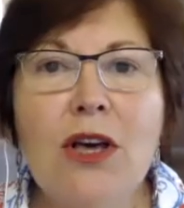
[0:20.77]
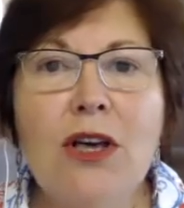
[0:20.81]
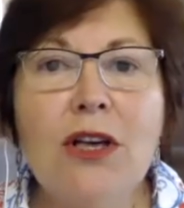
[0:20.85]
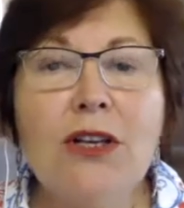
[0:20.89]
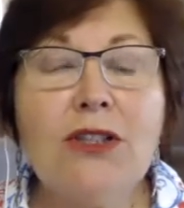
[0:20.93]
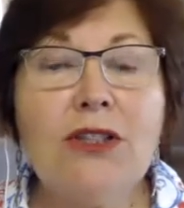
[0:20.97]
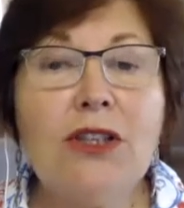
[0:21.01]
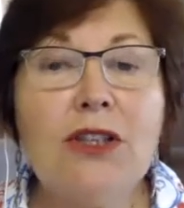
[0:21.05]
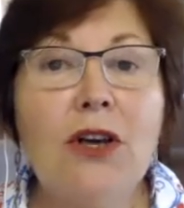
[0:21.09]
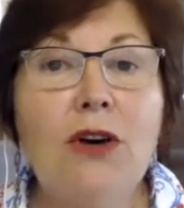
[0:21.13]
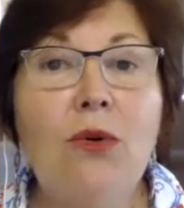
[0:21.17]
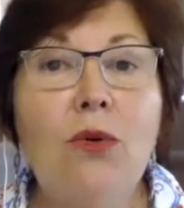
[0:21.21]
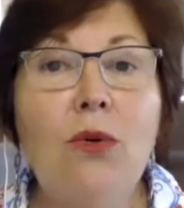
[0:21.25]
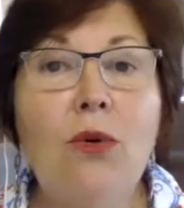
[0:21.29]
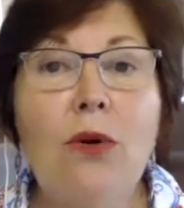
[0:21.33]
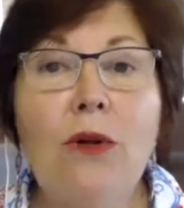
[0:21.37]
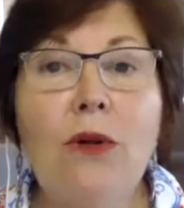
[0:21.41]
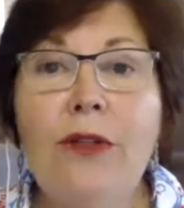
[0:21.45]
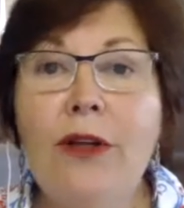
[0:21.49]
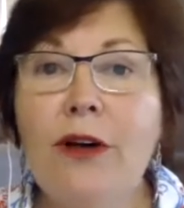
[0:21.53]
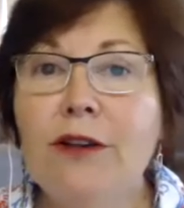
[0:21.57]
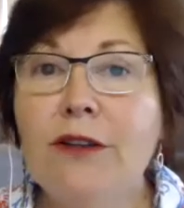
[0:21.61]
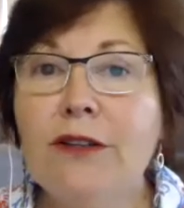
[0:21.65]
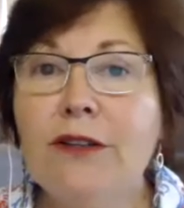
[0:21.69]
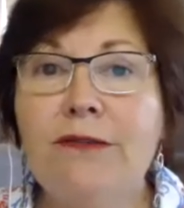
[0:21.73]
So all
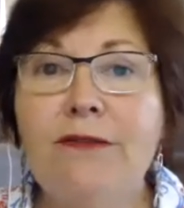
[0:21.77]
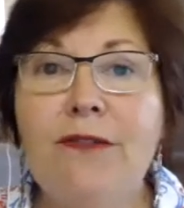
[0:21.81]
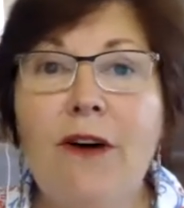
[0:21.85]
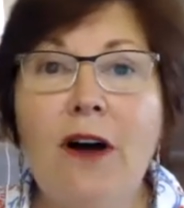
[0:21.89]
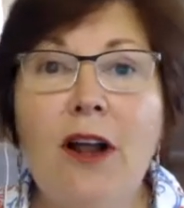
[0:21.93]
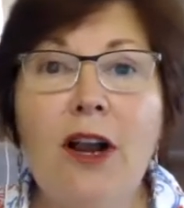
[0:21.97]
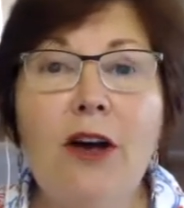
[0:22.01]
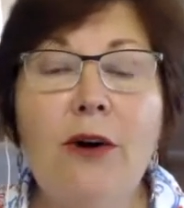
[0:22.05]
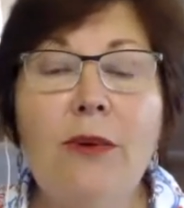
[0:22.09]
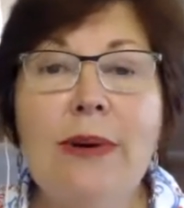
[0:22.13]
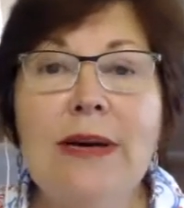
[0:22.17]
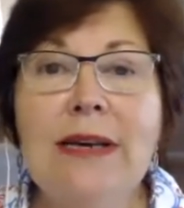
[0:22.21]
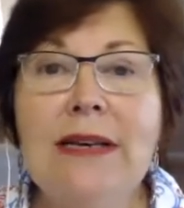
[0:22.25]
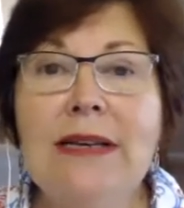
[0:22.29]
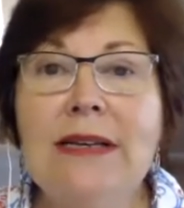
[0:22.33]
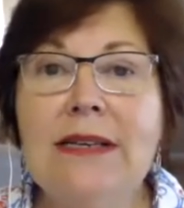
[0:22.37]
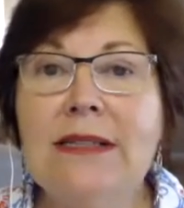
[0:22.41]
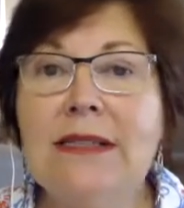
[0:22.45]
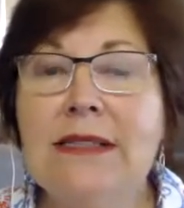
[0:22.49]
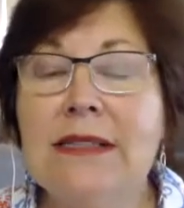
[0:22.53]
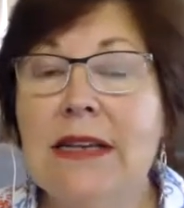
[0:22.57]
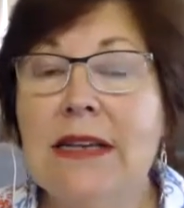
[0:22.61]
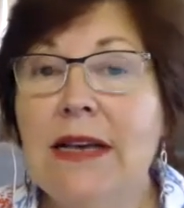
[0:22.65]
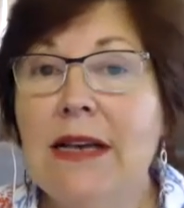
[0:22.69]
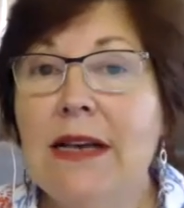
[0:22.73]
those
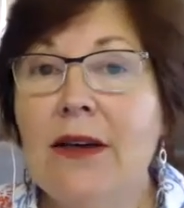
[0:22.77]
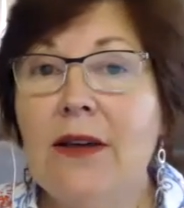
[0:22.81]
followers,